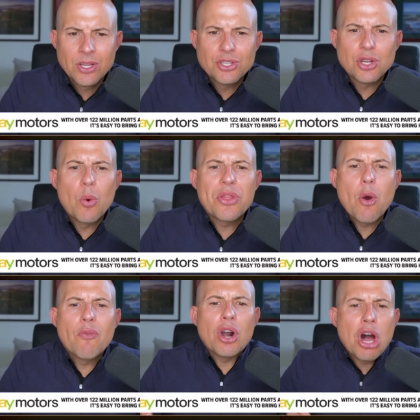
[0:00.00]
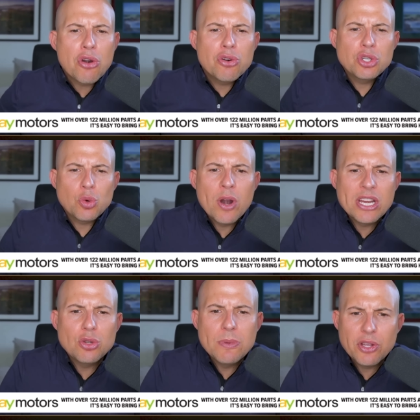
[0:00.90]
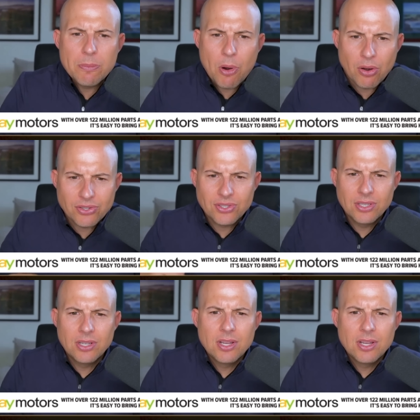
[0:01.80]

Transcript: So, with over 122 million parts